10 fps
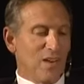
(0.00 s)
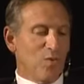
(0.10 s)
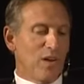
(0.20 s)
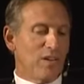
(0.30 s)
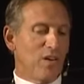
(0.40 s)

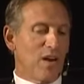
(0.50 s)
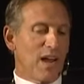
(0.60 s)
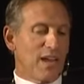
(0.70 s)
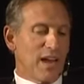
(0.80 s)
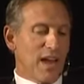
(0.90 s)
Well, you
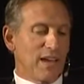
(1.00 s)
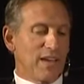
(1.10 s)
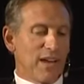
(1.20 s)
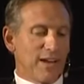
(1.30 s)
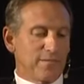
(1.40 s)

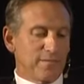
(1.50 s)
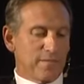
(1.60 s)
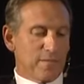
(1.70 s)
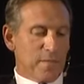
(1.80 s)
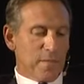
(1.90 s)

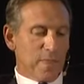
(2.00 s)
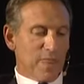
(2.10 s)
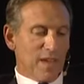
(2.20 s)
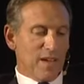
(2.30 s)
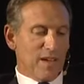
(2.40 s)
know,
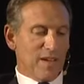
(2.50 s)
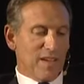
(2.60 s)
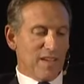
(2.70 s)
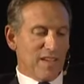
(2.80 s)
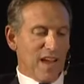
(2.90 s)

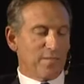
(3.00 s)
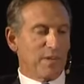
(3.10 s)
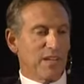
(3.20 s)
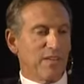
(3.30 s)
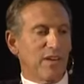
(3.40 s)
I've
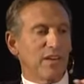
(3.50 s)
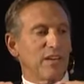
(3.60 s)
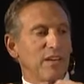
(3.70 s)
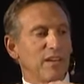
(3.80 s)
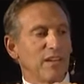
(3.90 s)
been
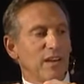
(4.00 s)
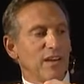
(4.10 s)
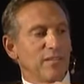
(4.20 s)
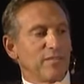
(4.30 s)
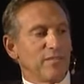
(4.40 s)
giving
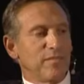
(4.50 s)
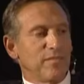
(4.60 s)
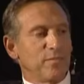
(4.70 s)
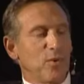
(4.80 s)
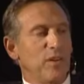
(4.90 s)

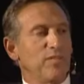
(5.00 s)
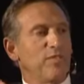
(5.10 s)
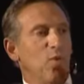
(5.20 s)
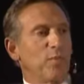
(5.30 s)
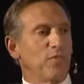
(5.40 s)
pretty
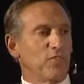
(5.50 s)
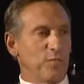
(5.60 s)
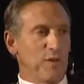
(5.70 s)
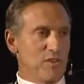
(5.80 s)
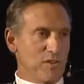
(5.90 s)
formal
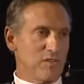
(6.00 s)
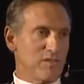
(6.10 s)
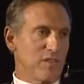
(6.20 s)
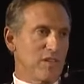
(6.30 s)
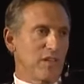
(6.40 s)

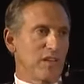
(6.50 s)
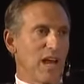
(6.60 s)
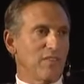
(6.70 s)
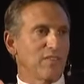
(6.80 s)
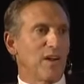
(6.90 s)
speeches in the
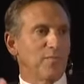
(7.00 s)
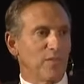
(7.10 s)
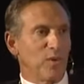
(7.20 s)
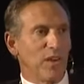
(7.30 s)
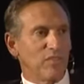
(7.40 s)
last
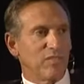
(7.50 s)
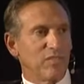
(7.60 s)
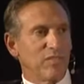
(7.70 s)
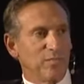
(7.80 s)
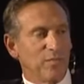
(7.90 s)
couple of
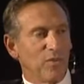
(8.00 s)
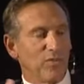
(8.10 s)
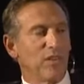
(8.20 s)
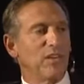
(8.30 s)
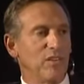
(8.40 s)
weeks,
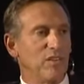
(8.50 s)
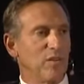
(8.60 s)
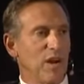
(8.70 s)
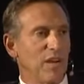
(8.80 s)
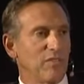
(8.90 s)
mostly in the
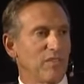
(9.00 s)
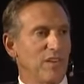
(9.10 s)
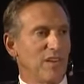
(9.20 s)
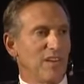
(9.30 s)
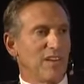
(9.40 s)
U.S.,
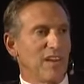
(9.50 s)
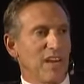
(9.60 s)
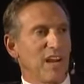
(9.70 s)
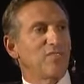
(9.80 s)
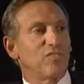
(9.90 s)

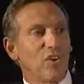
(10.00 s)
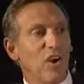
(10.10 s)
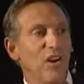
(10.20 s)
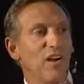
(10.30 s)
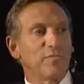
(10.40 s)
and I
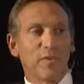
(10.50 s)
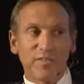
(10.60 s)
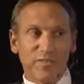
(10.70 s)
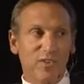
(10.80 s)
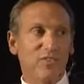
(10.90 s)
start off,
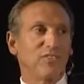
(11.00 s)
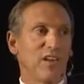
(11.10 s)
my first